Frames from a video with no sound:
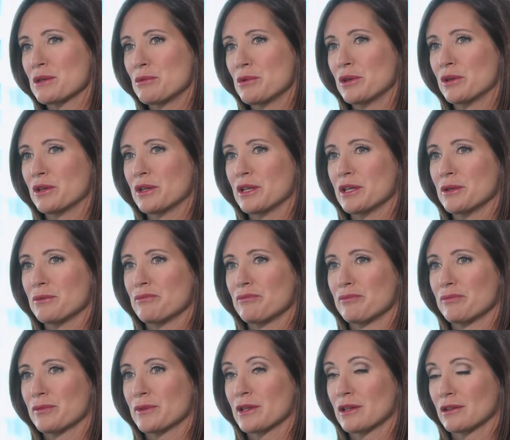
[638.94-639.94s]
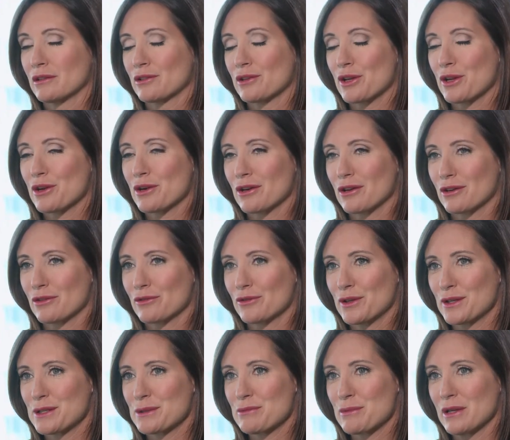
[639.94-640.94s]
community, the learning curve
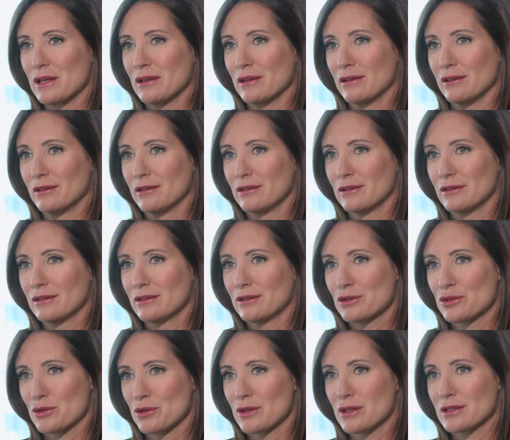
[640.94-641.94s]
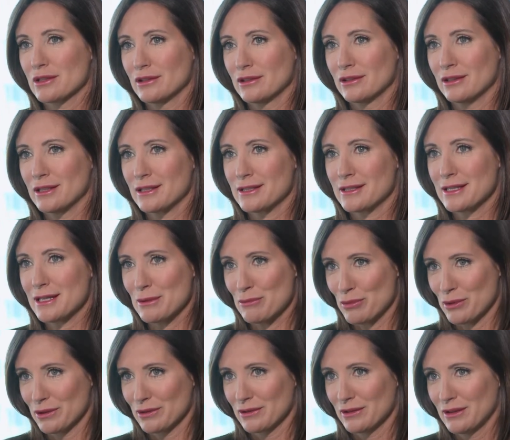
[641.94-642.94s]
has been short and steep.
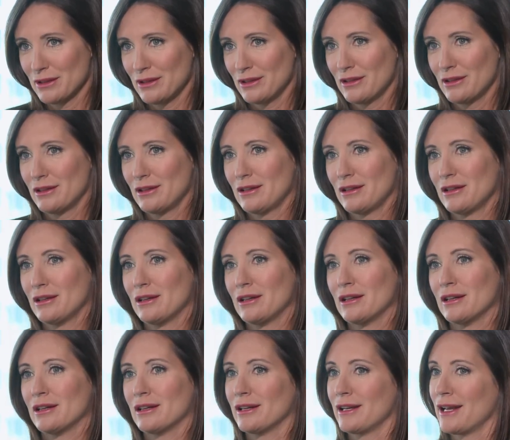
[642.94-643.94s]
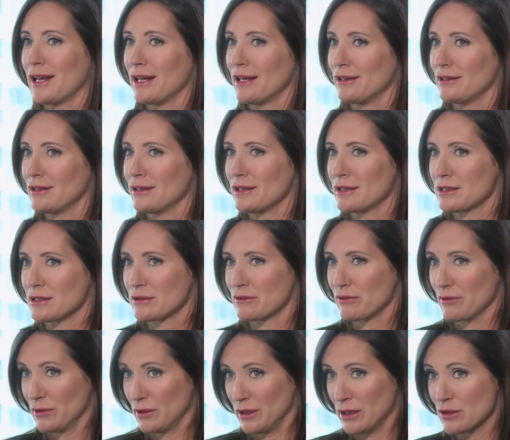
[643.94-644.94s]
Uh, and it's
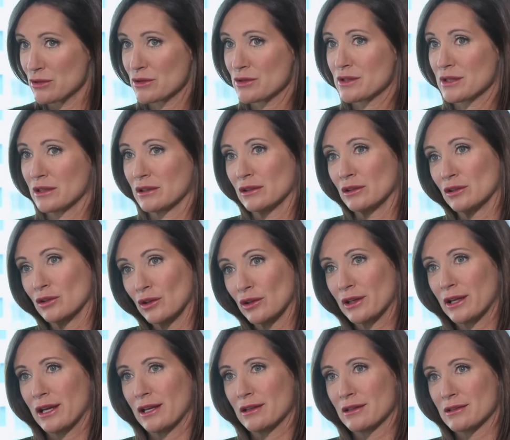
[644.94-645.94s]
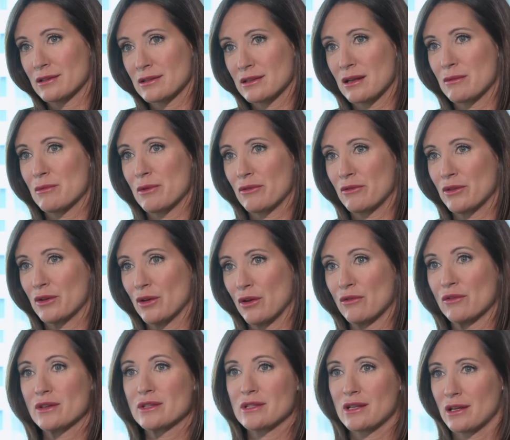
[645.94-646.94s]
interesting to look at some of the
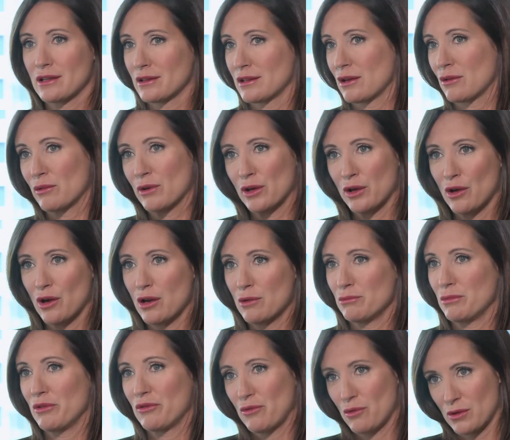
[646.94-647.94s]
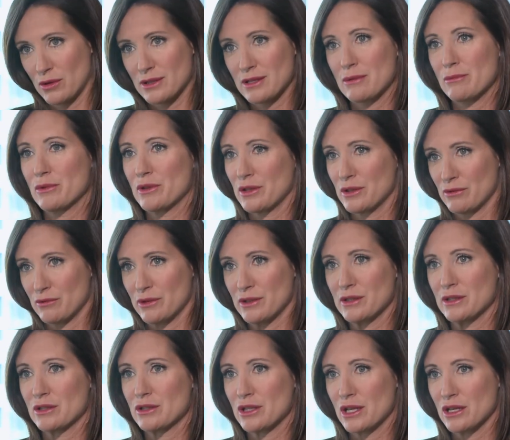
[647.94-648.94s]
oversight that went on before some of these
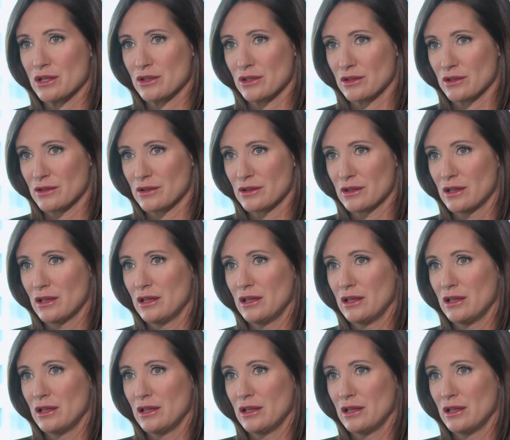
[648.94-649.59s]
recent changes.